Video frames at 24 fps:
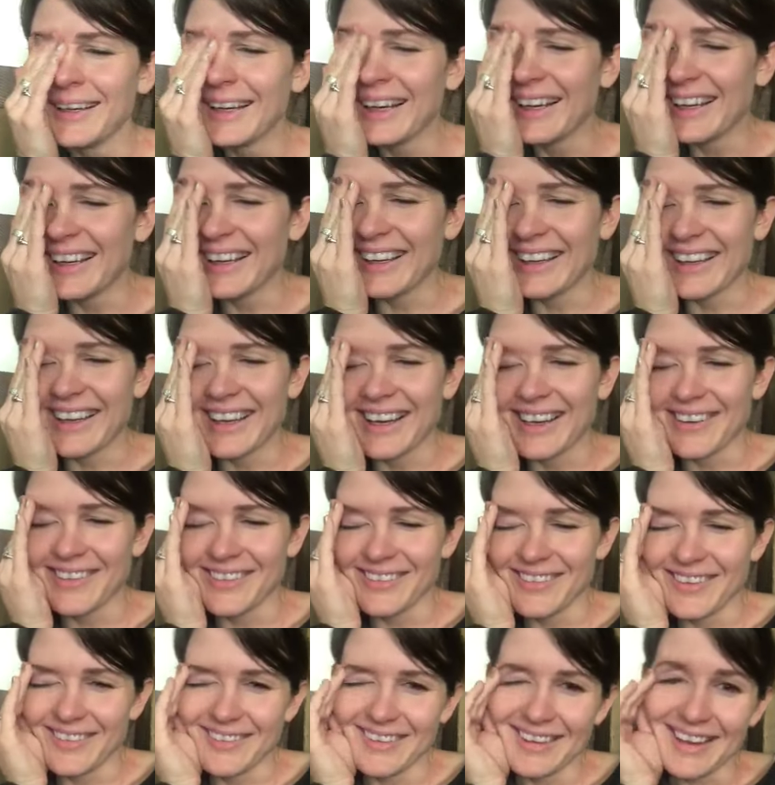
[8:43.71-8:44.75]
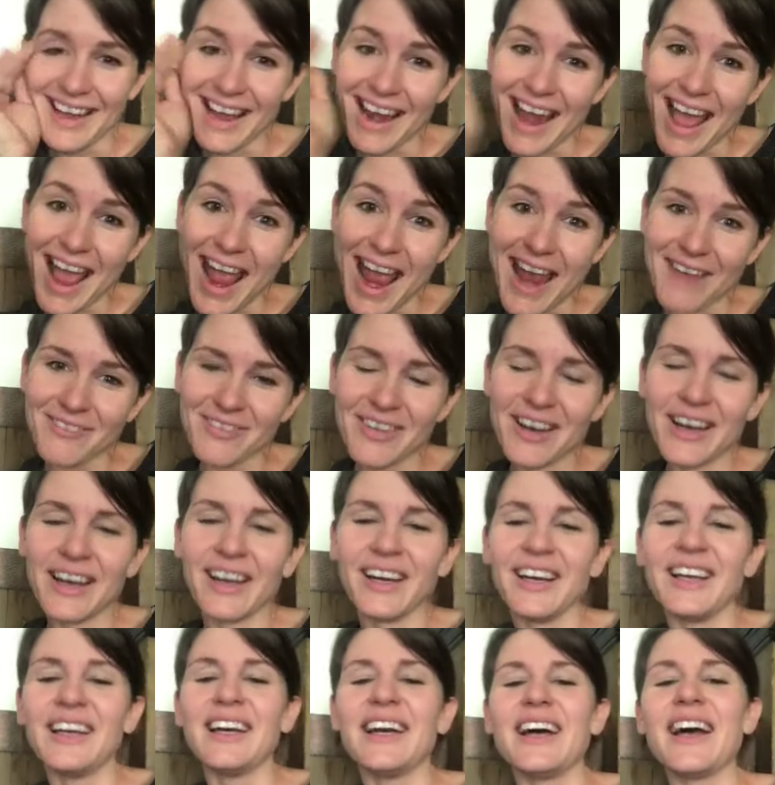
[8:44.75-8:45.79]
And I can't remember
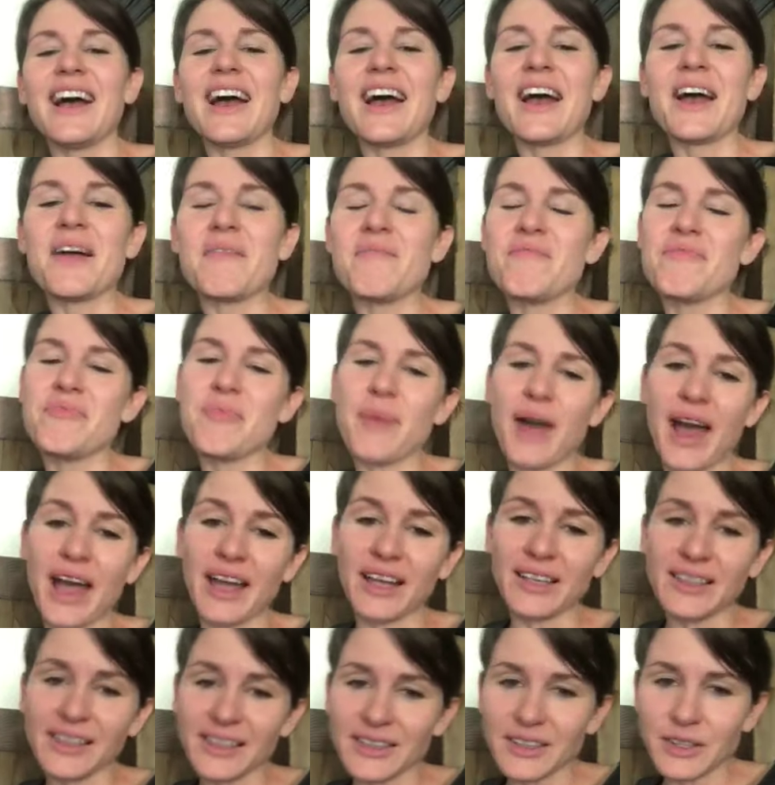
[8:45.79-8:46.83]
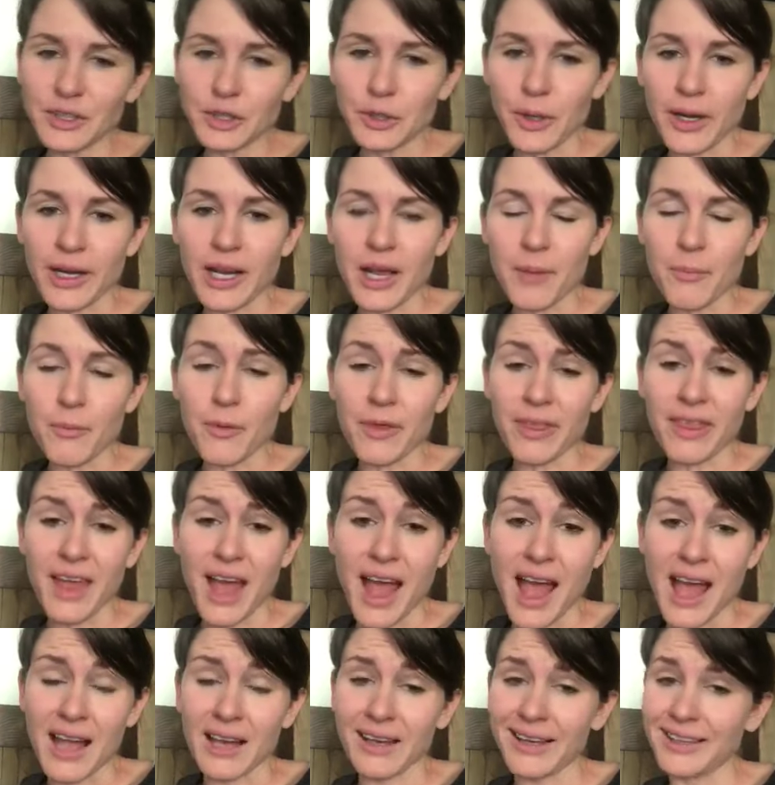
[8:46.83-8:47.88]
the name. But join up with
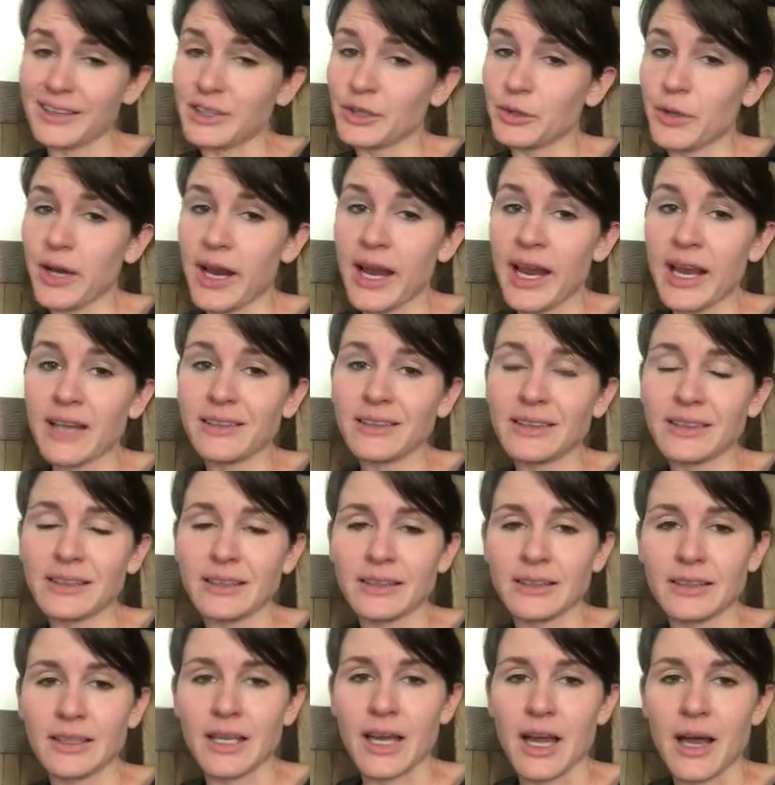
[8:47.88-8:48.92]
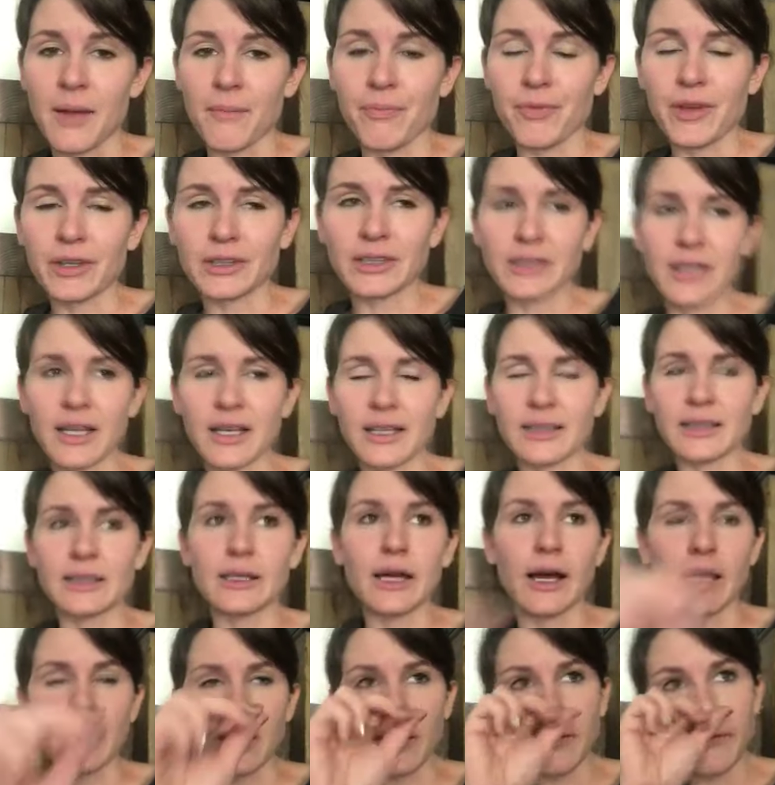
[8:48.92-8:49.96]
that. It's great. There's not a
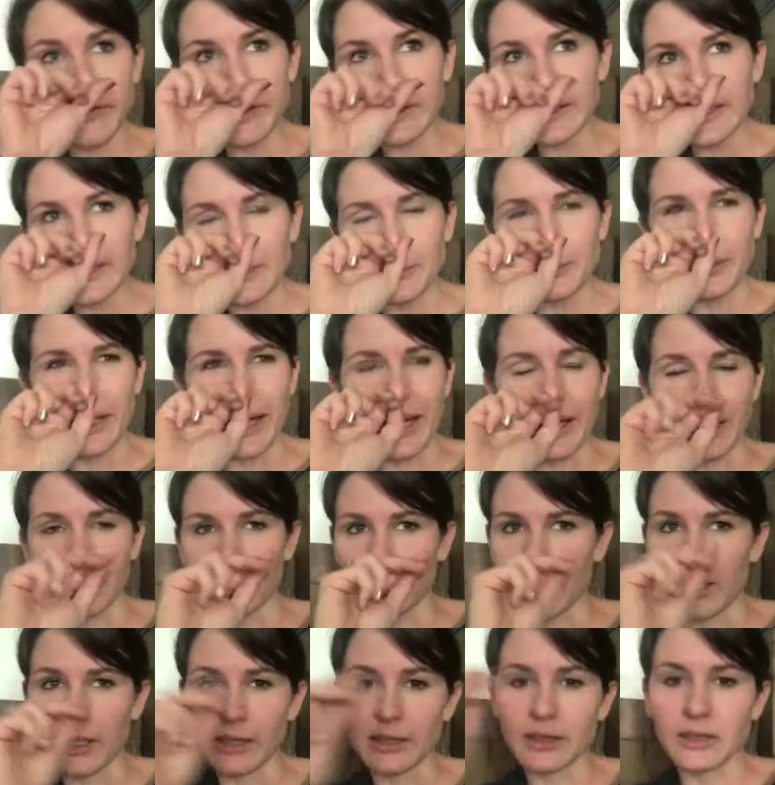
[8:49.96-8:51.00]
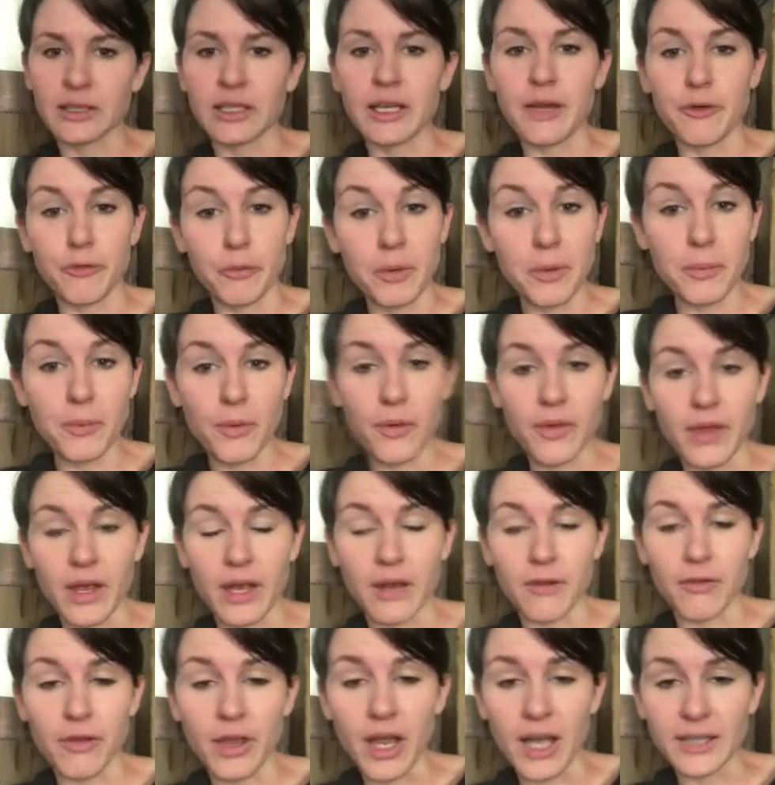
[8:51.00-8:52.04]
ton of us, but there is enough people
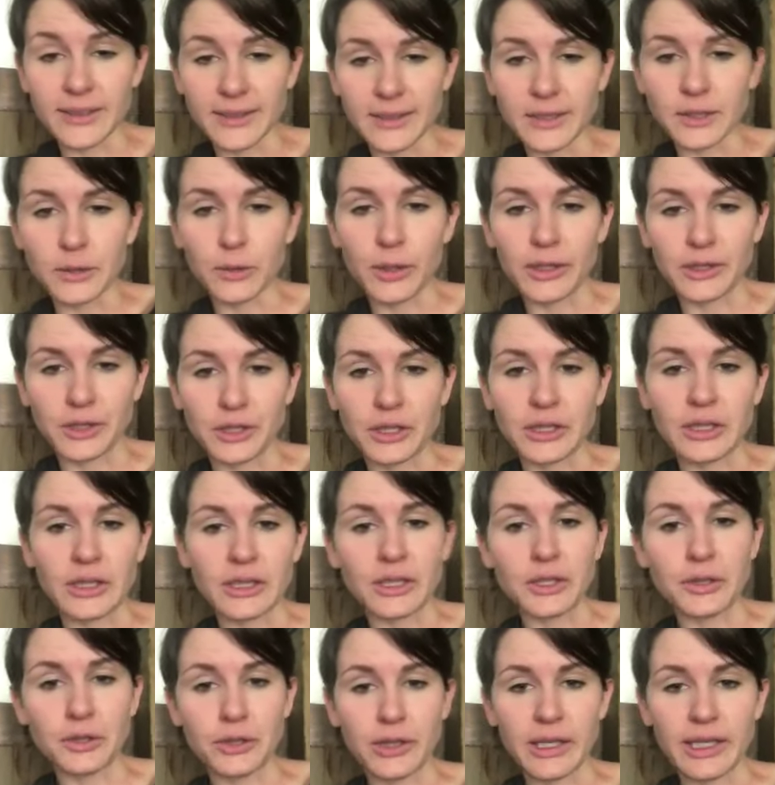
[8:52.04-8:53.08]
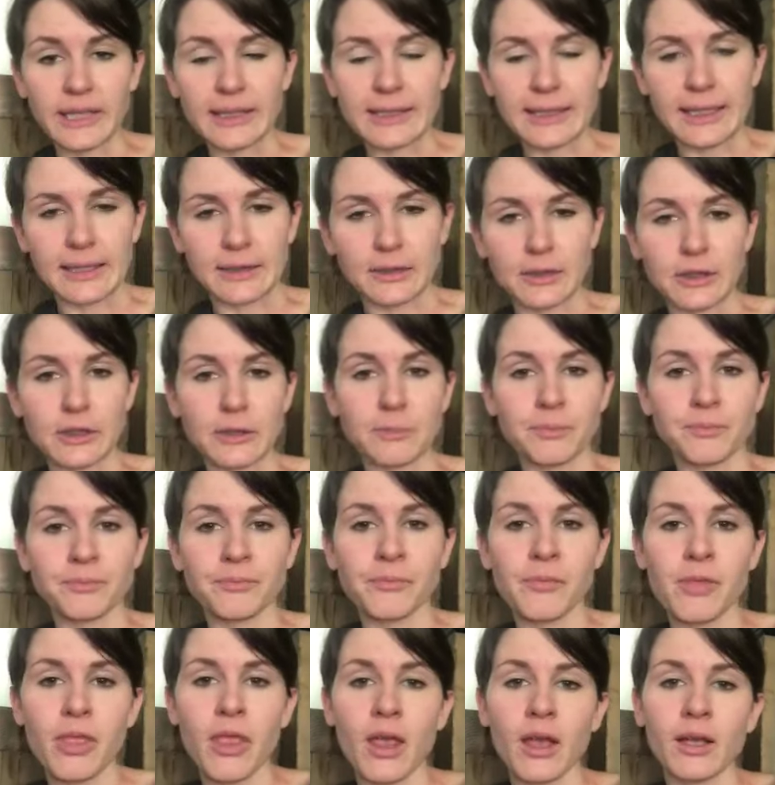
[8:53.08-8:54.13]
that if you ask a question, you usually get the answer.
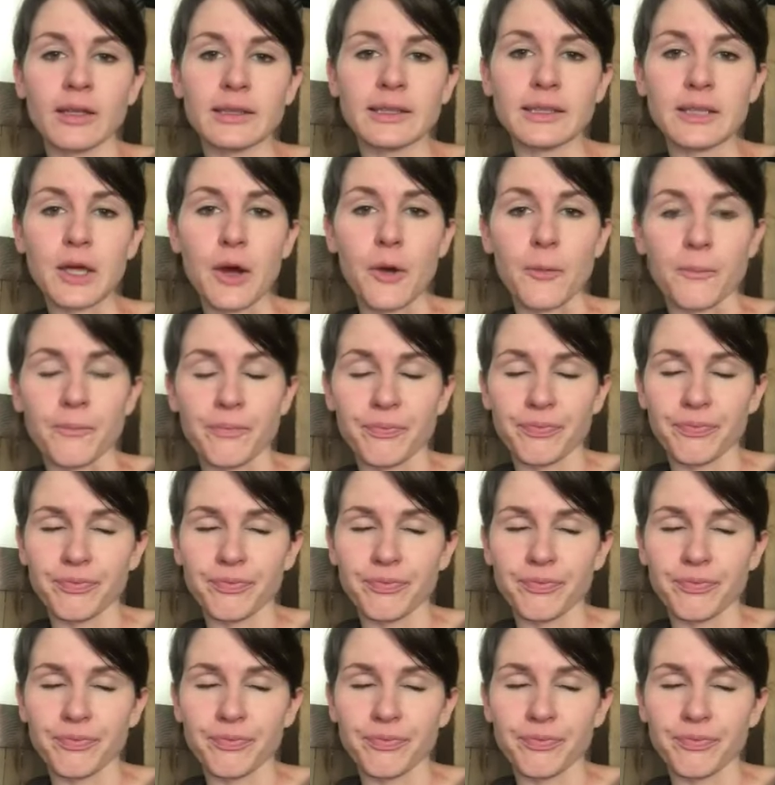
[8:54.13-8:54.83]
So,